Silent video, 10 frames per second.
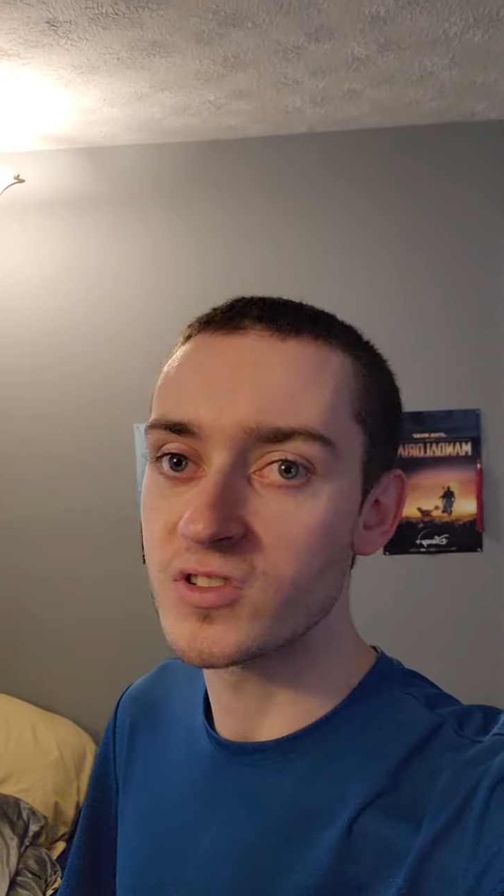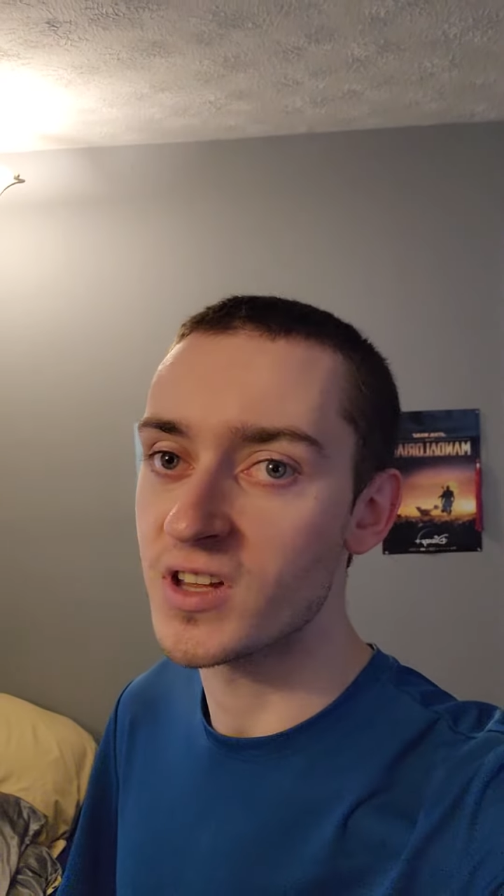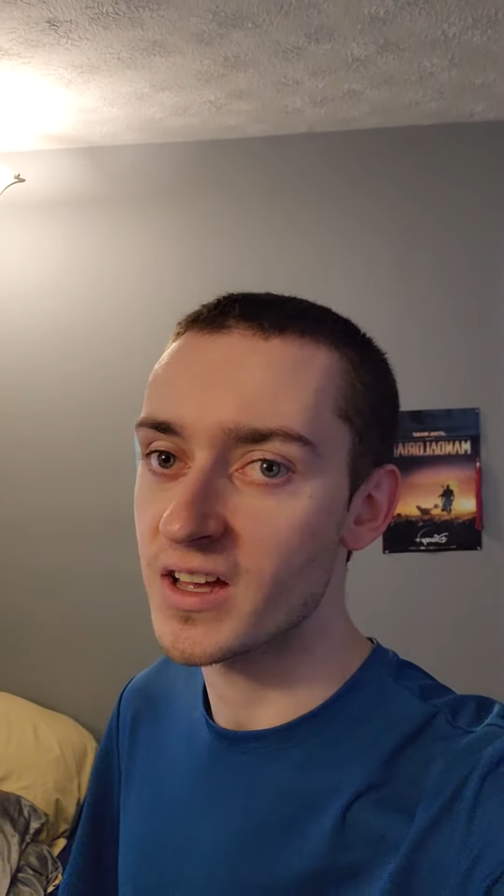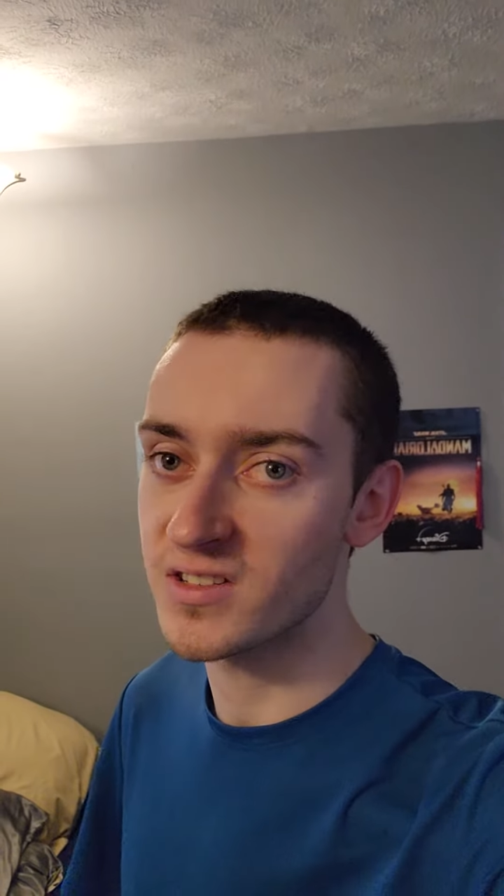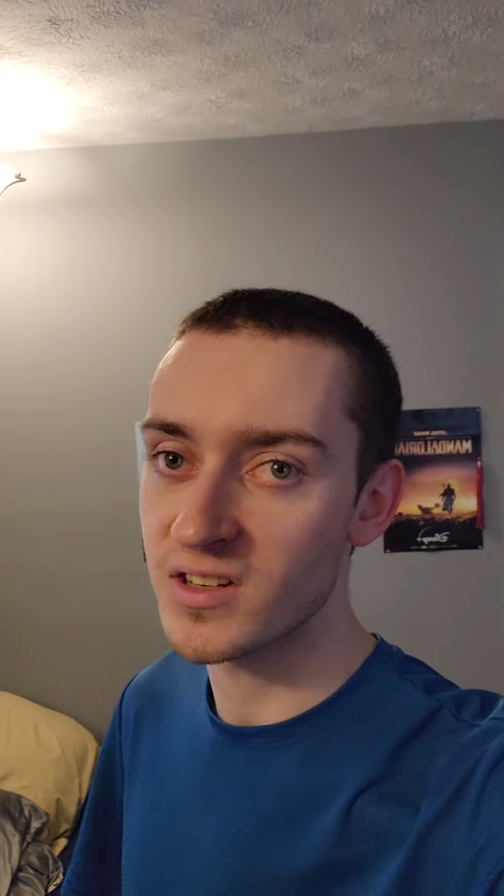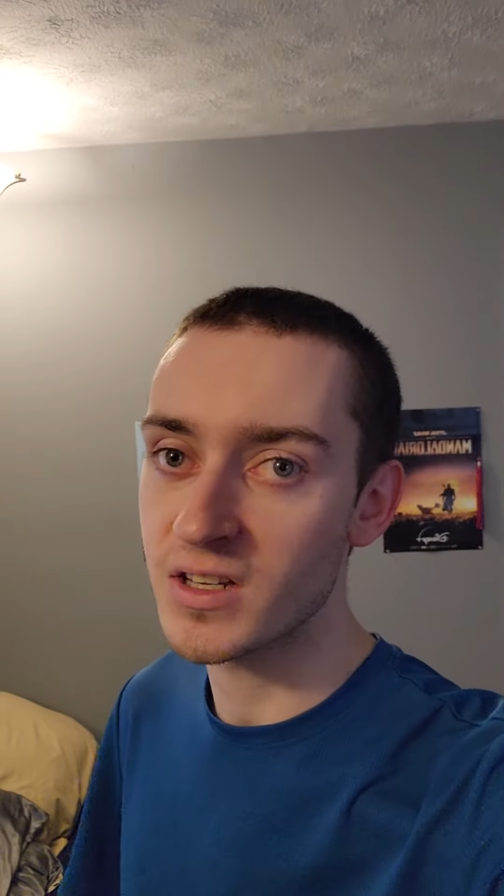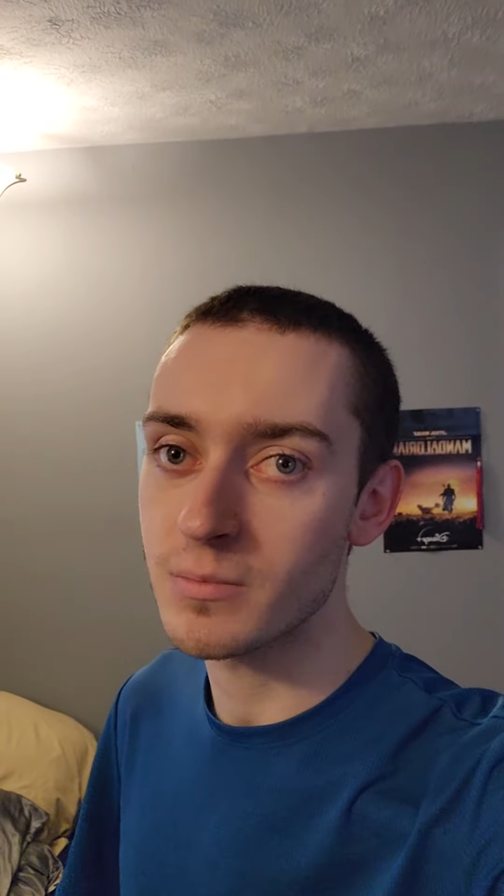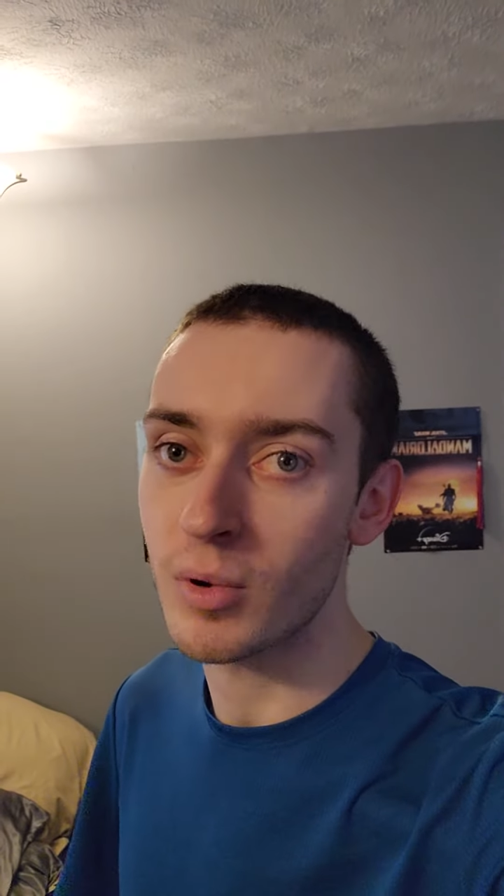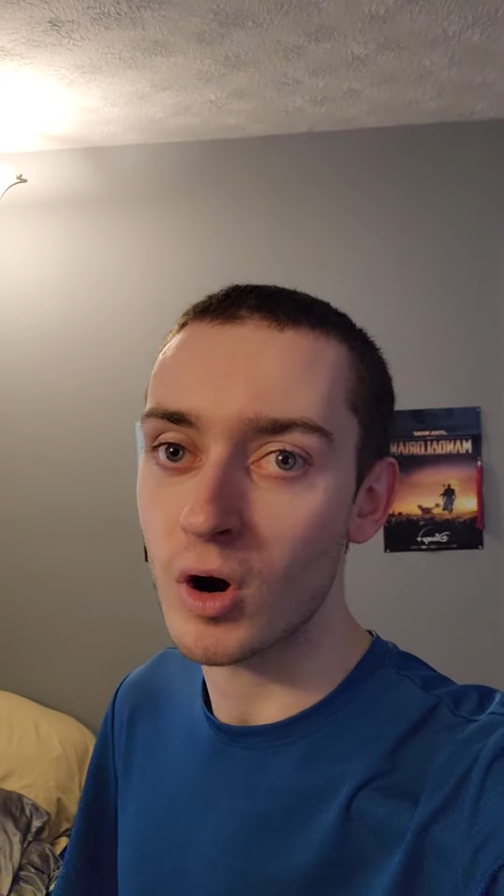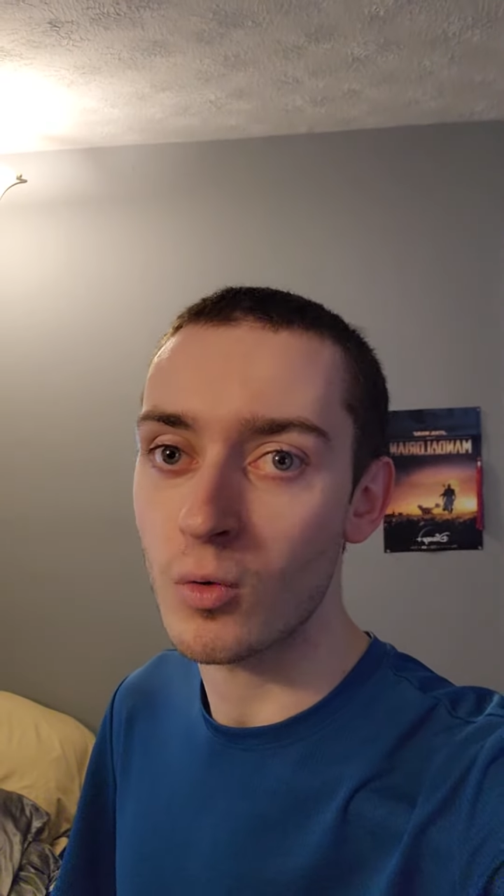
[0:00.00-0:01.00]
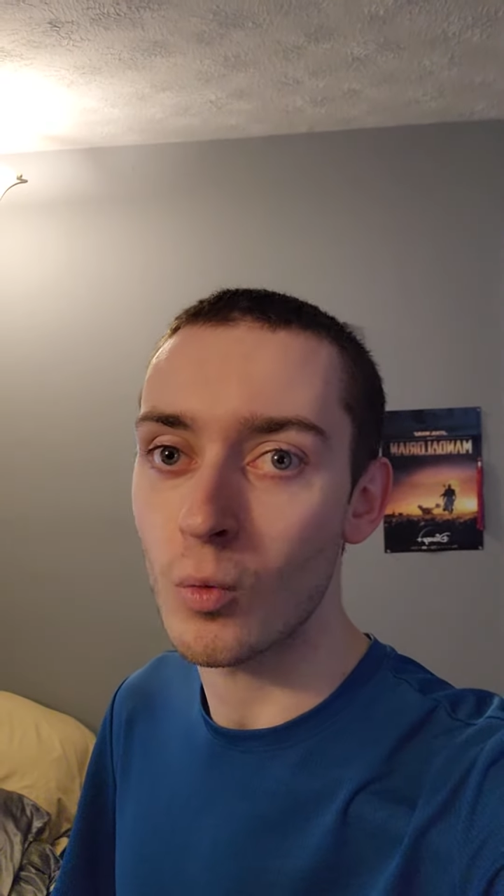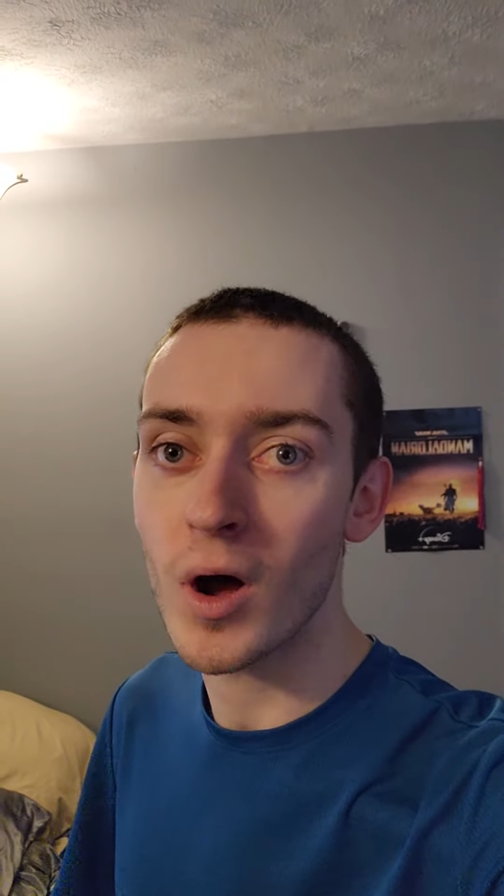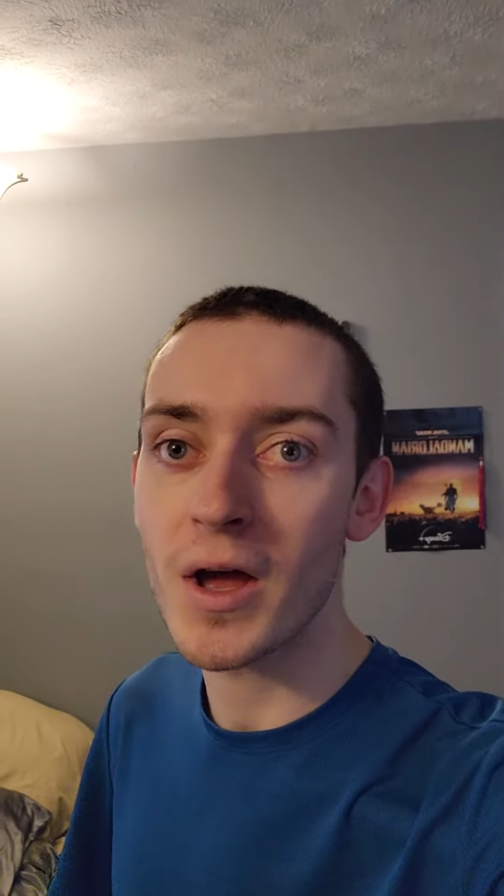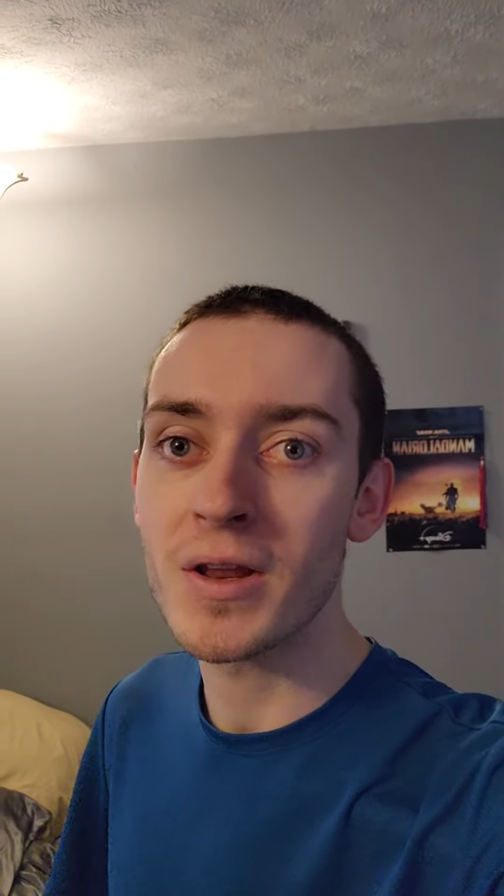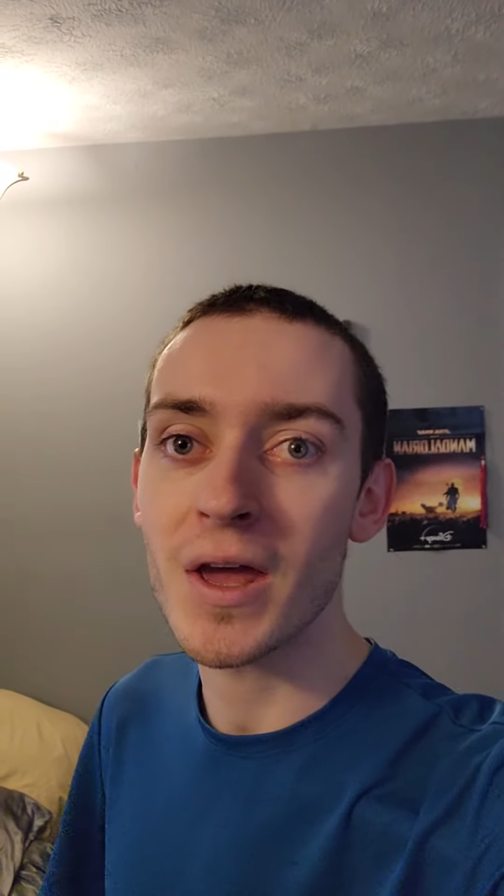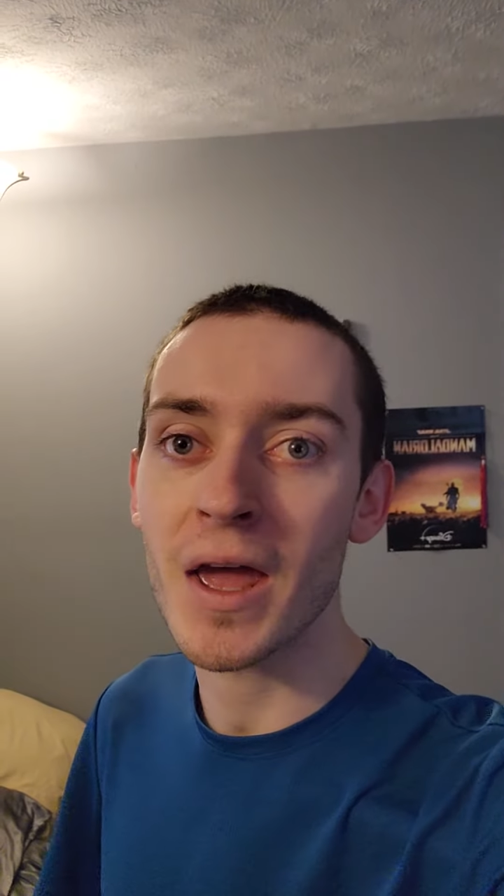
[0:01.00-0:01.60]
Destiny Part 1